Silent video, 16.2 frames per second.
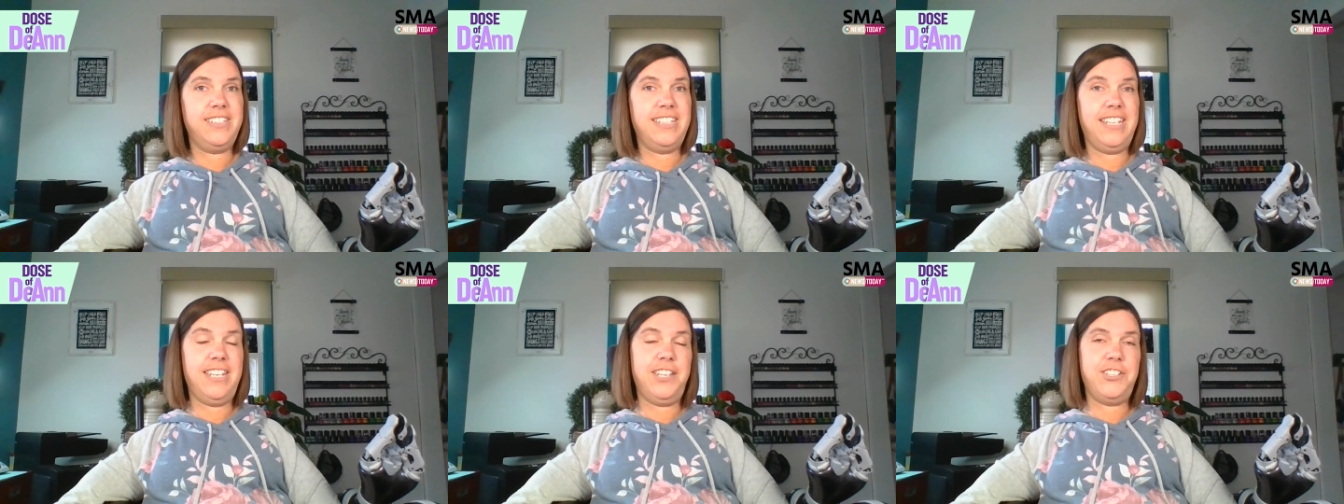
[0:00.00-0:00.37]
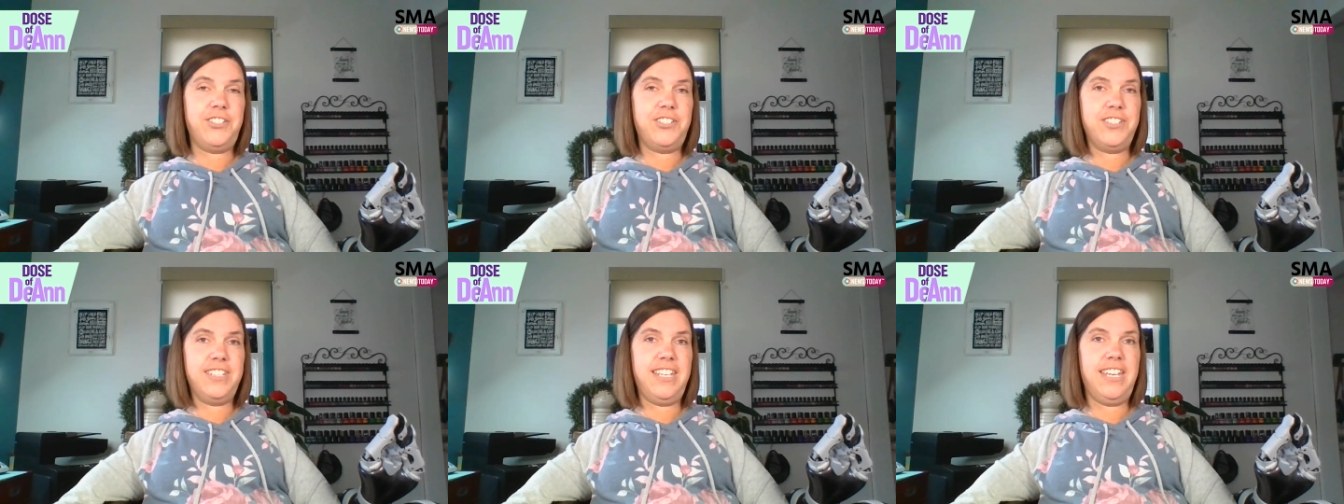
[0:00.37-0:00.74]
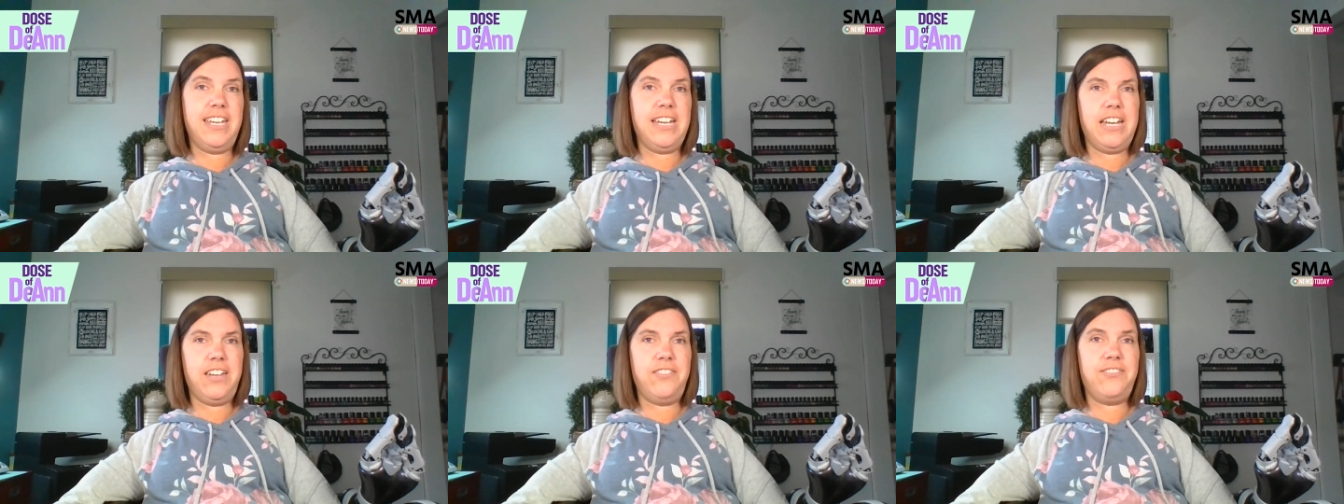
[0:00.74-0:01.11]

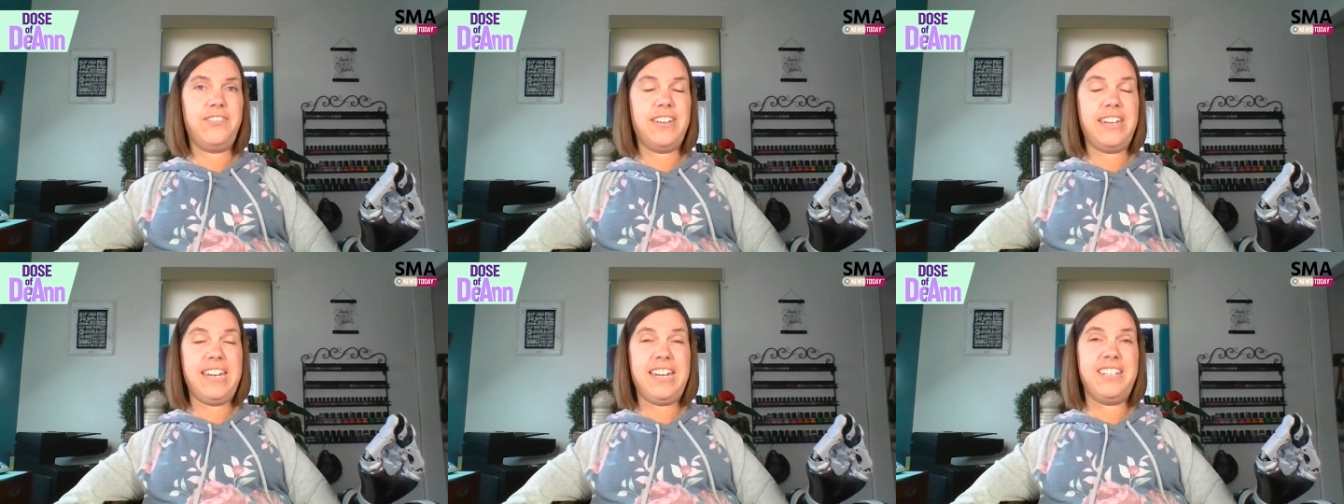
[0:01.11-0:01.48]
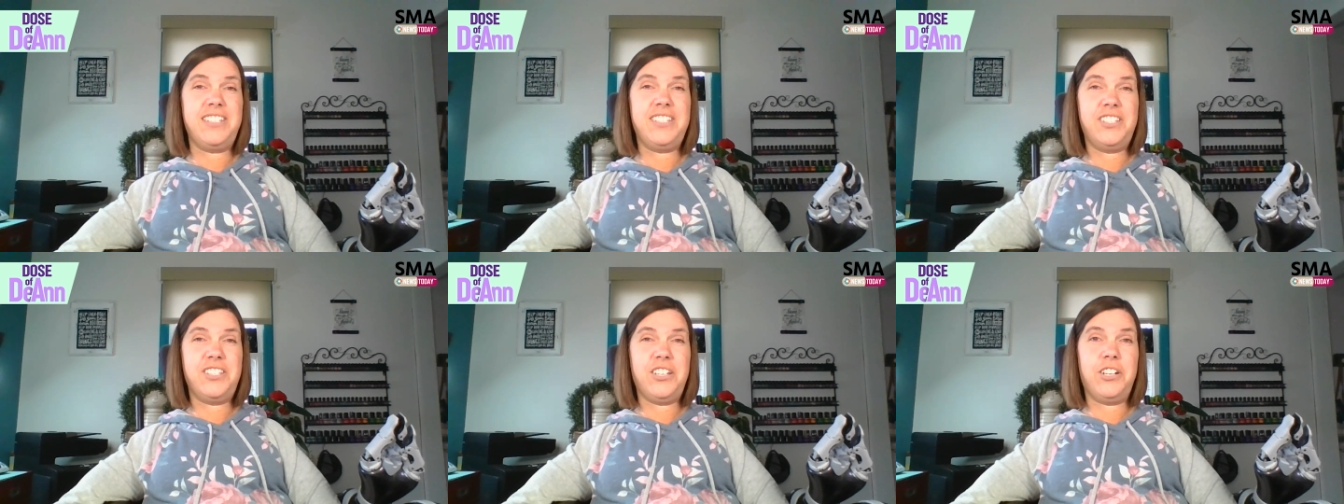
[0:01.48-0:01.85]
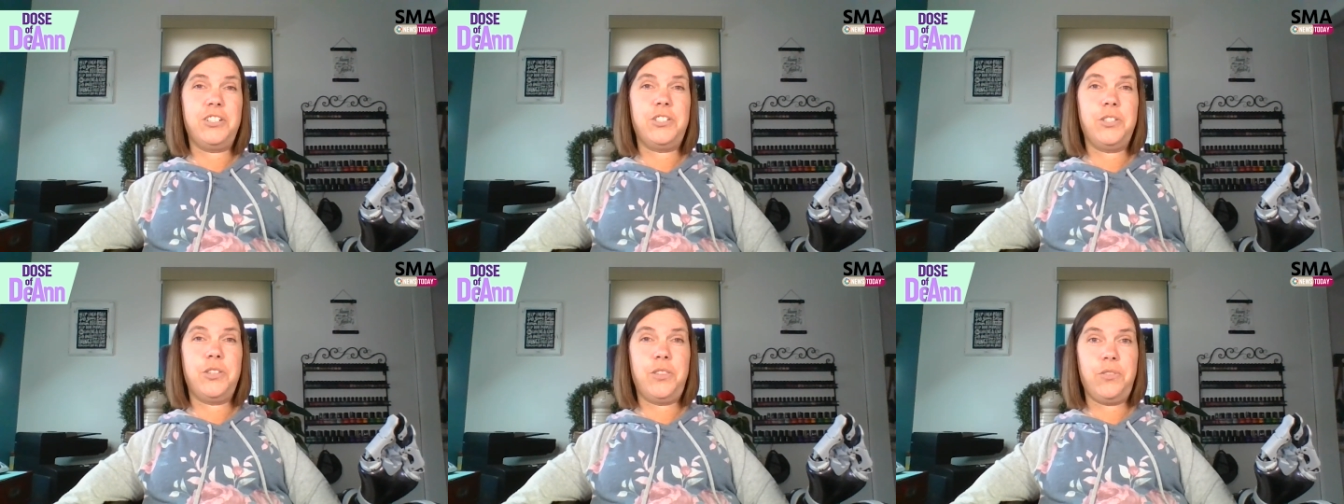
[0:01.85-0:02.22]
initially, I've had to
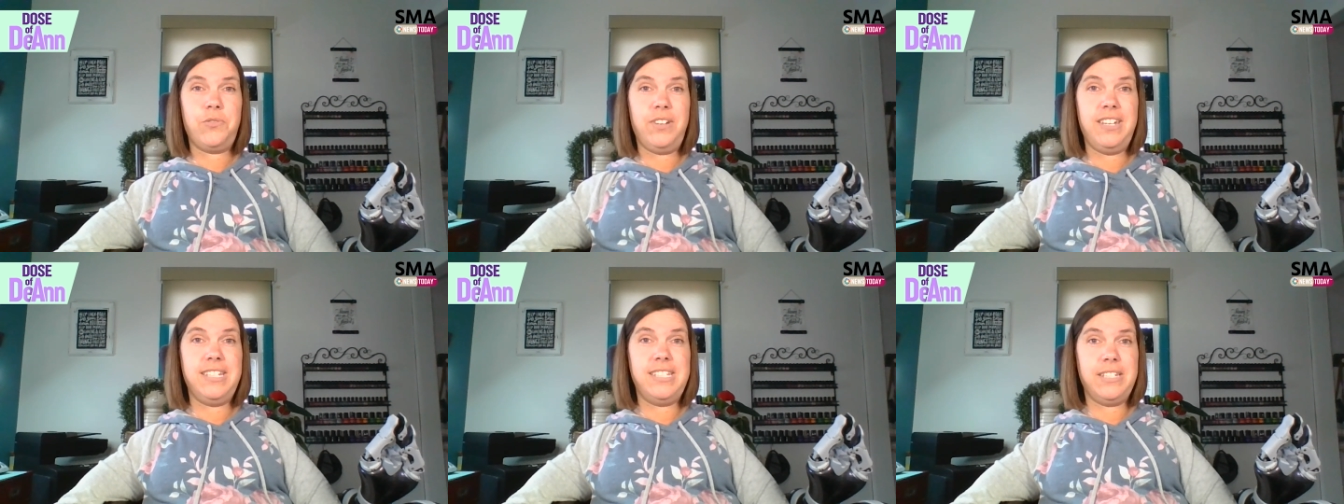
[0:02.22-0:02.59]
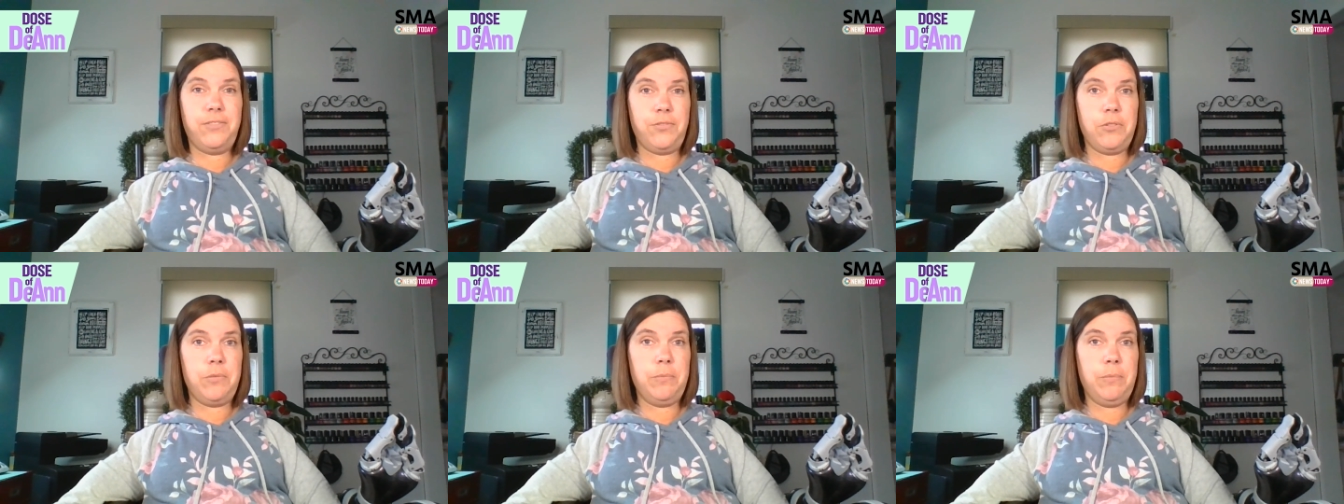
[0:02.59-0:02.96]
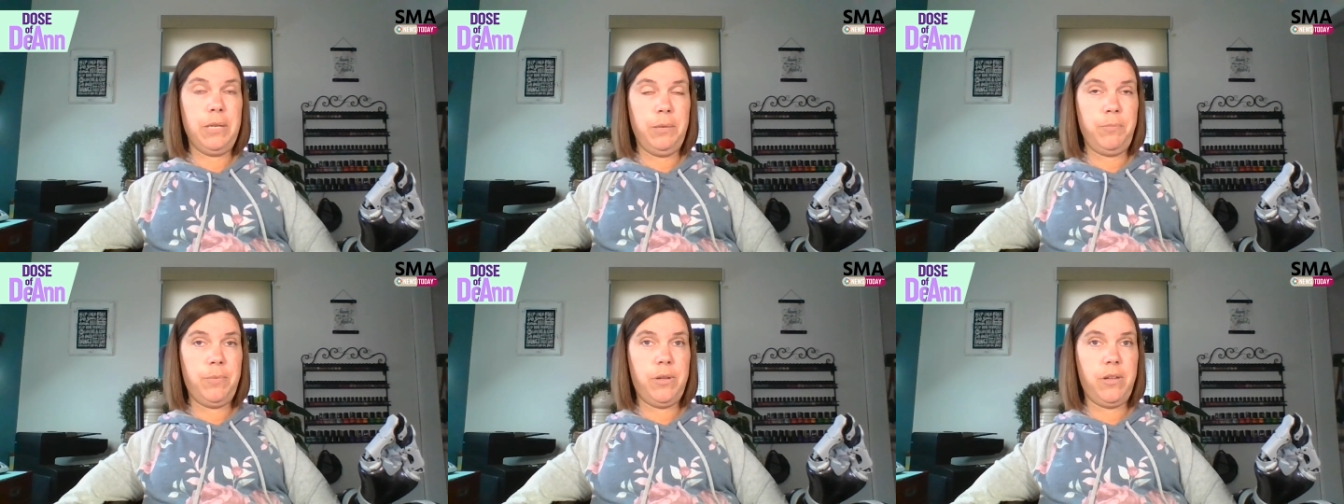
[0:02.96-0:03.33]
talk to three different
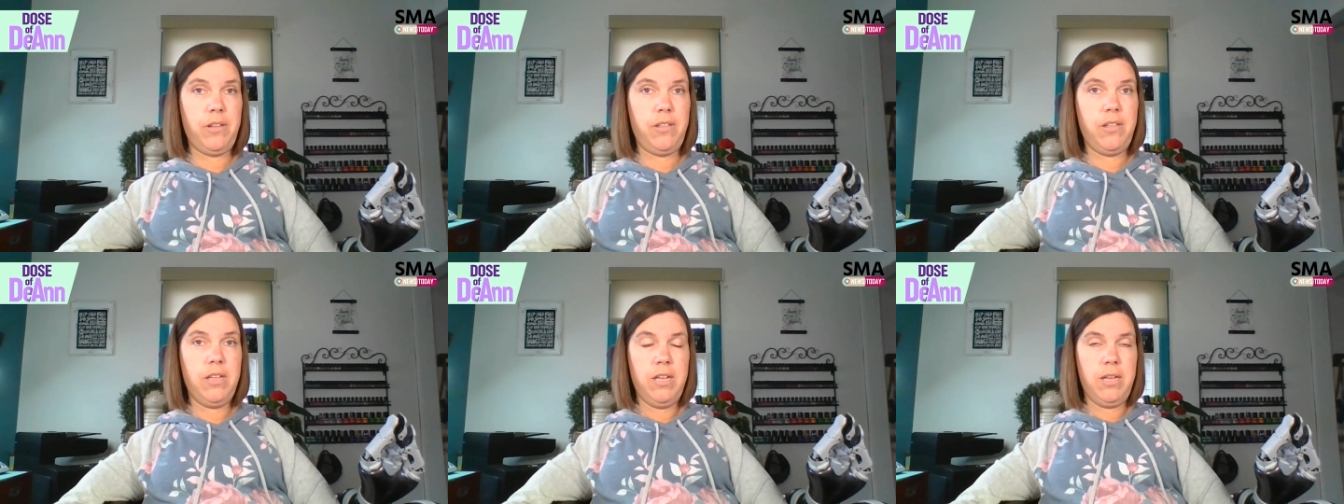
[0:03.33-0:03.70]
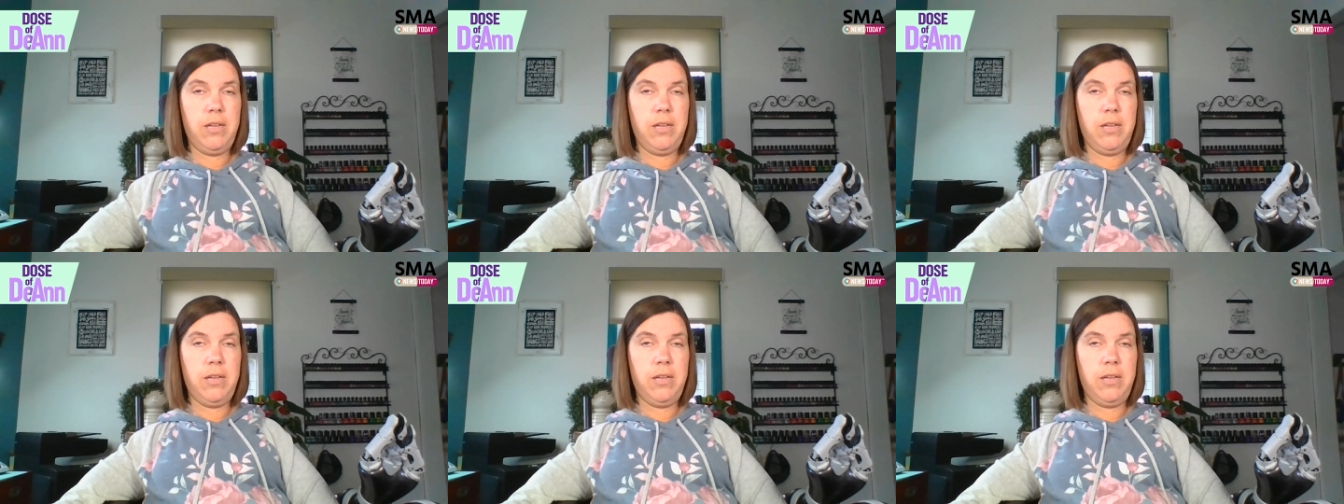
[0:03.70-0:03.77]
people